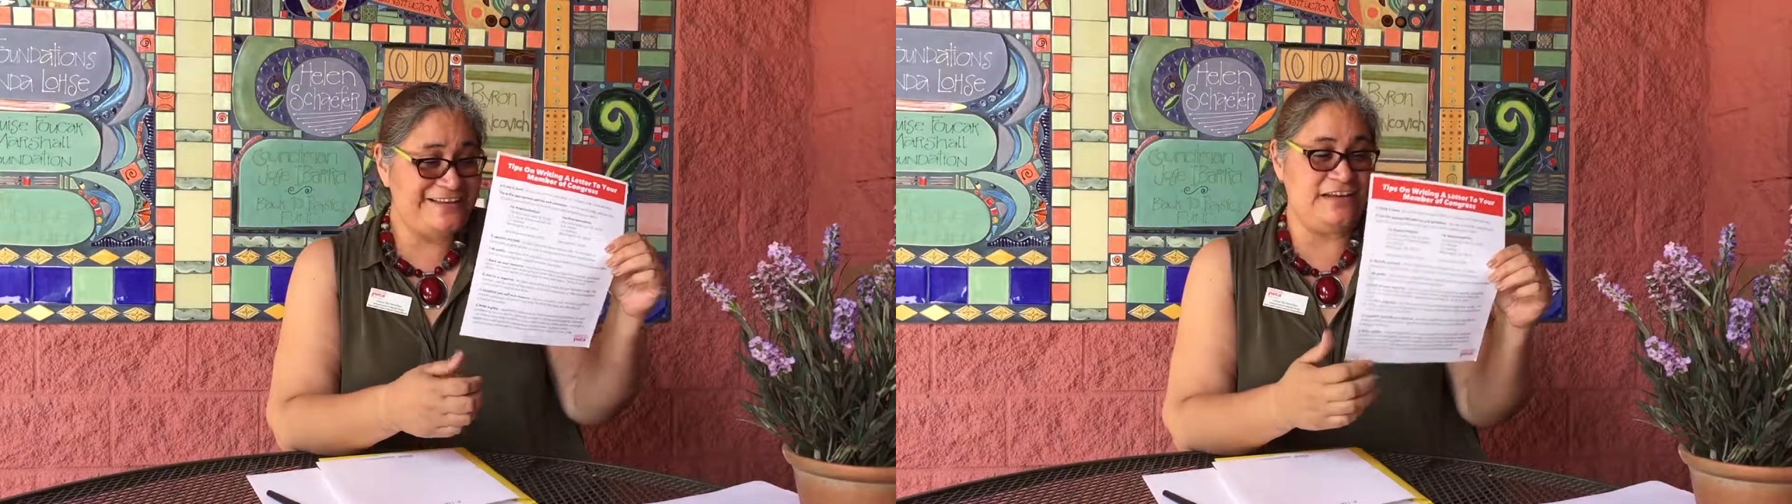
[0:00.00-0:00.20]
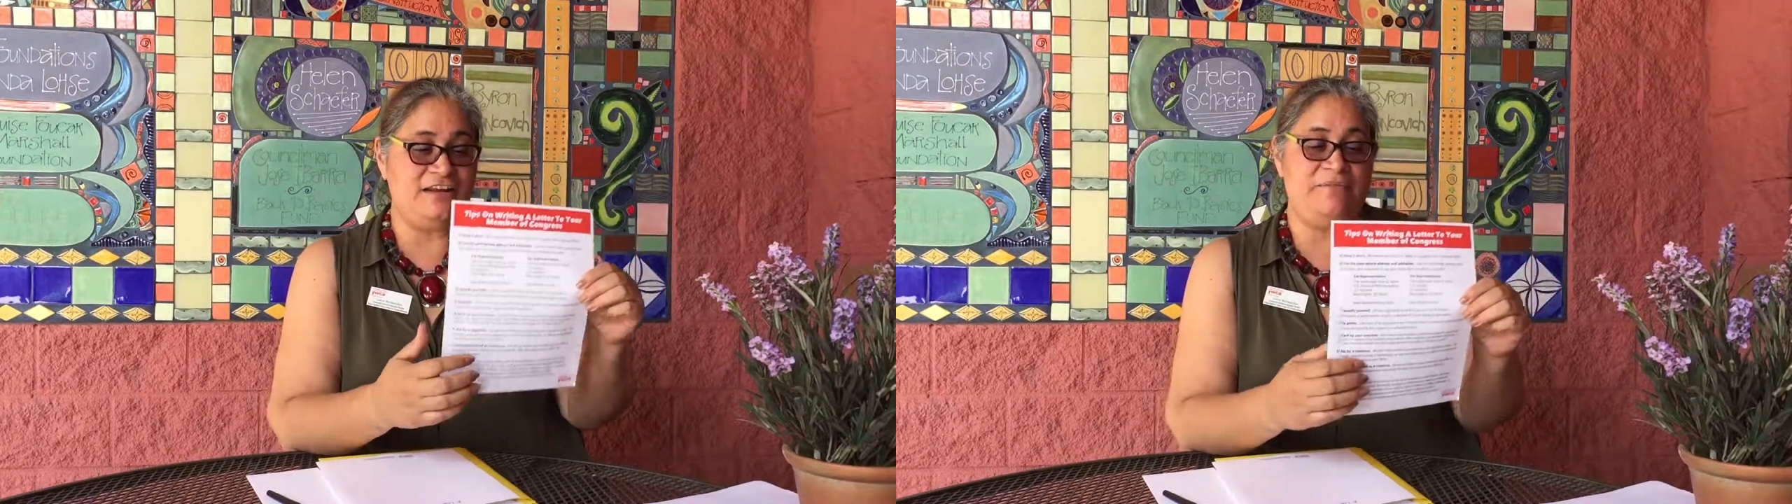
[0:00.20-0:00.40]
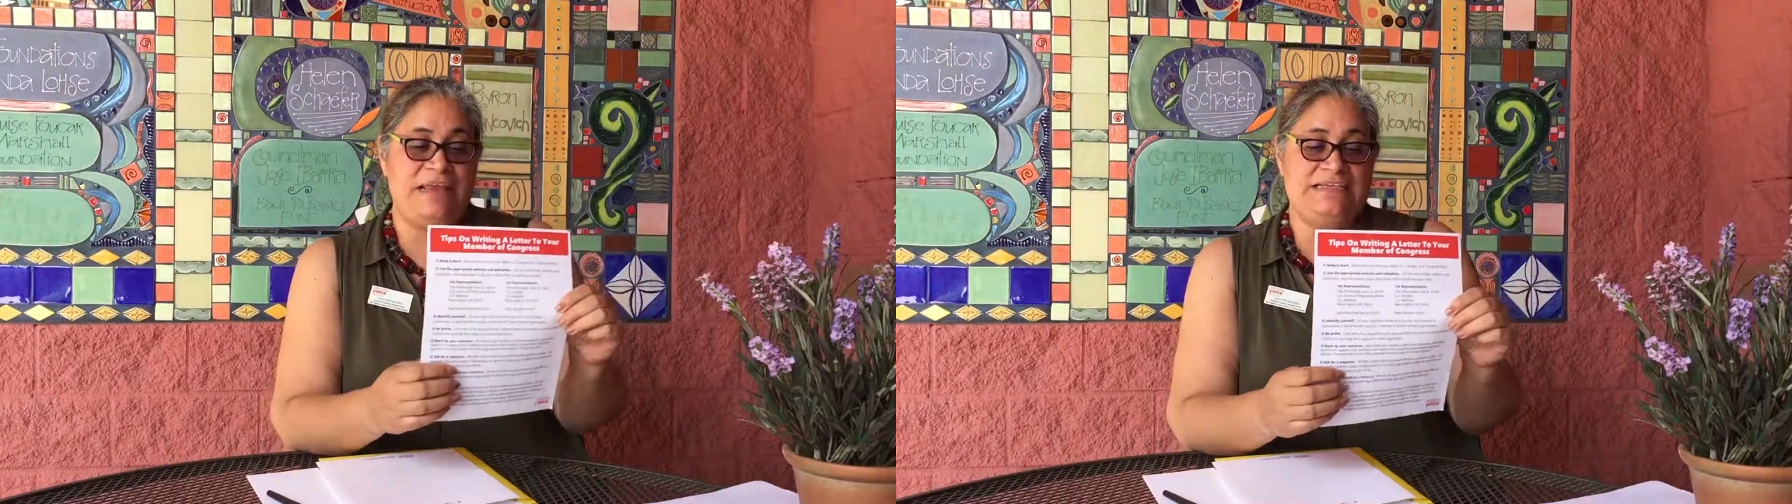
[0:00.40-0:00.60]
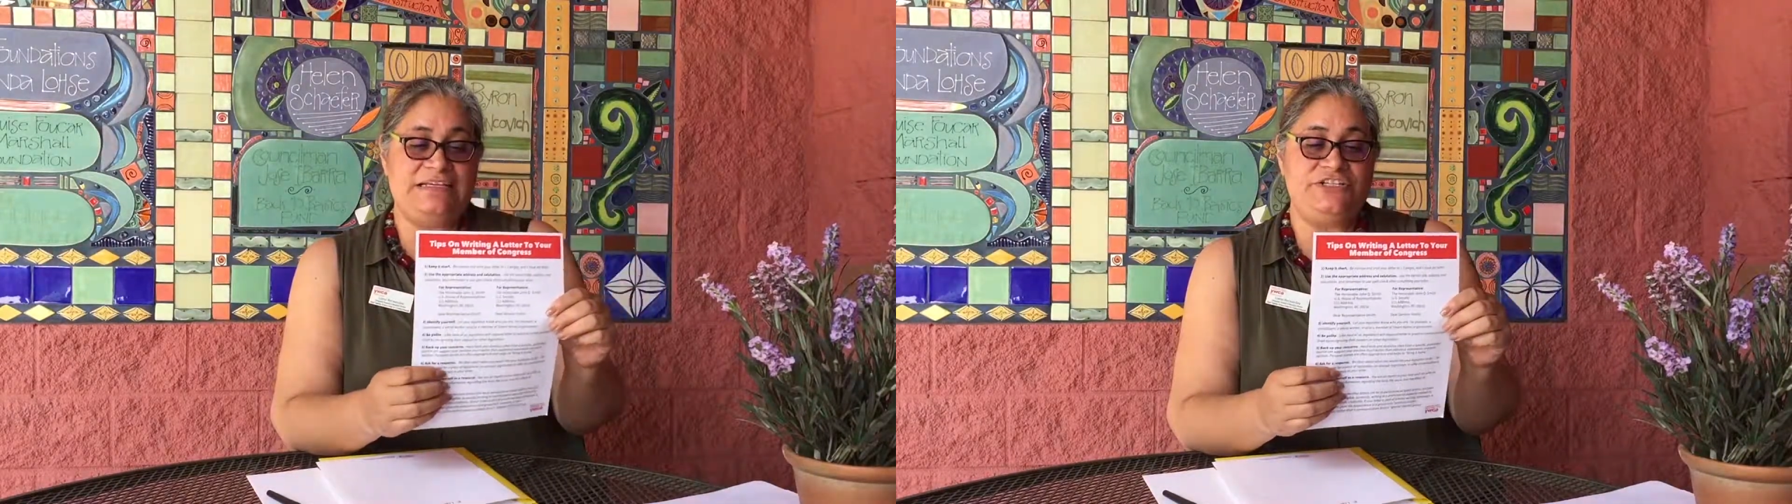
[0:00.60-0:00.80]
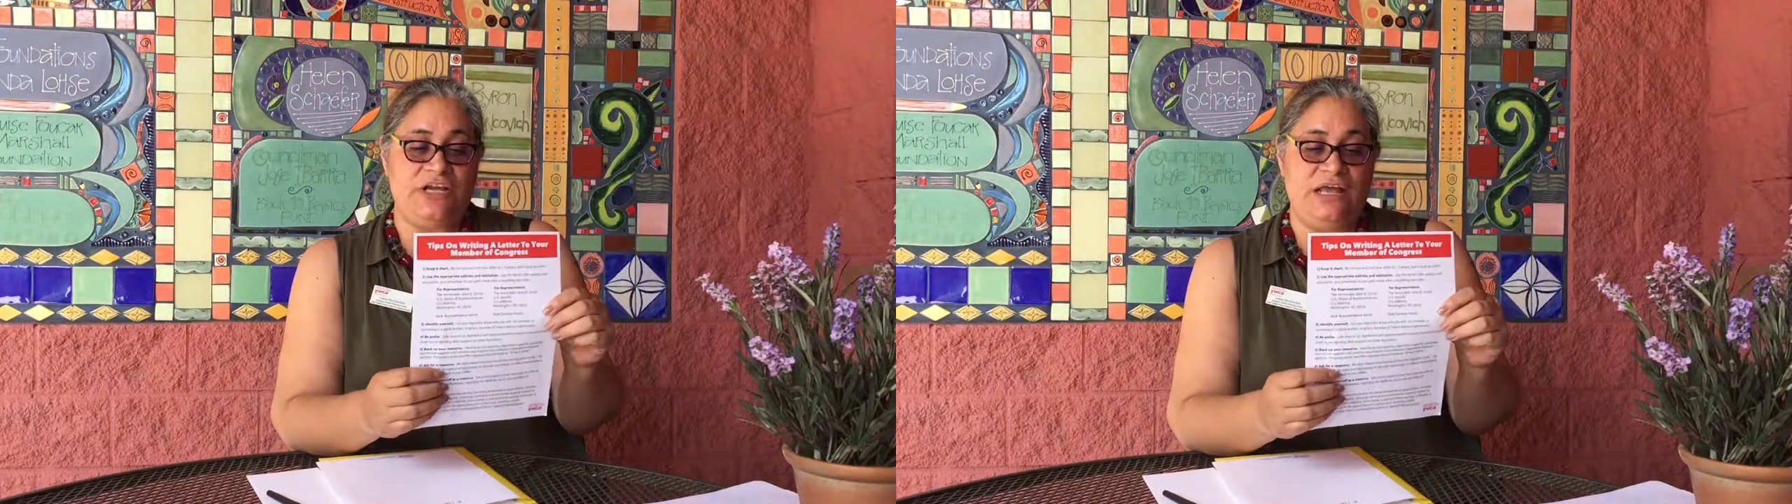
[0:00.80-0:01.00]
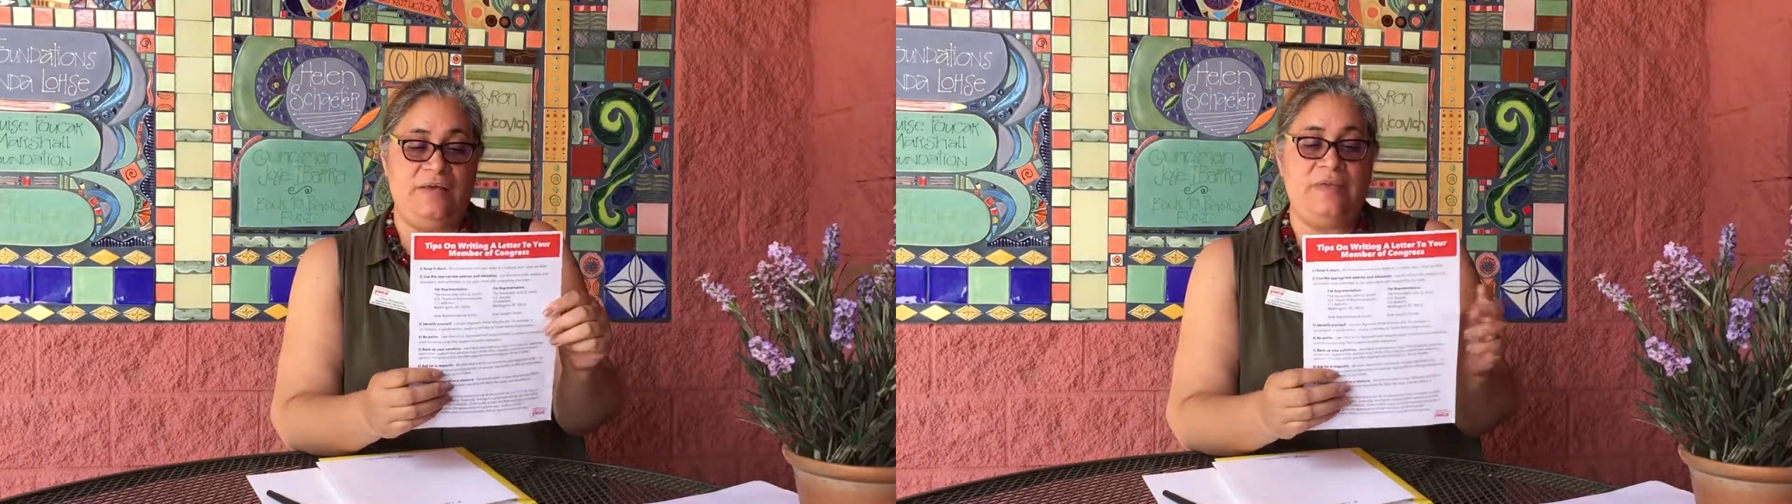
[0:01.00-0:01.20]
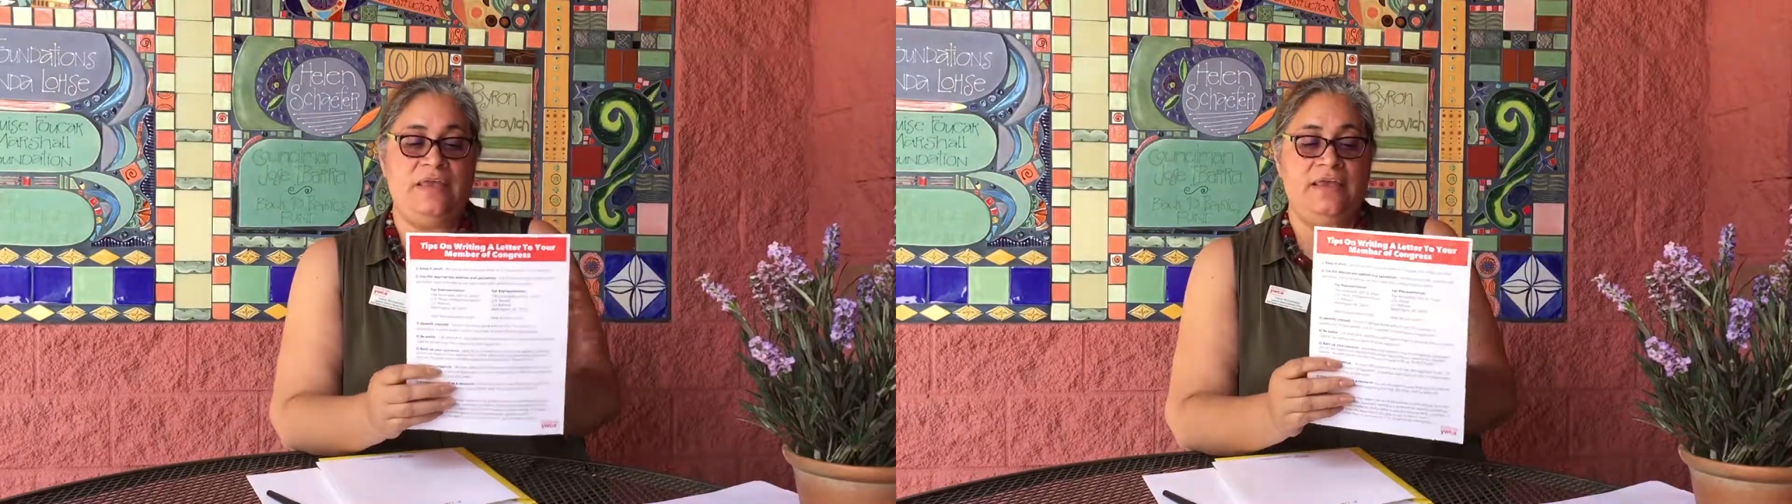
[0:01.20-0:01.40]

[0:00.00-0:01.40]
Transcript: did an amazing job.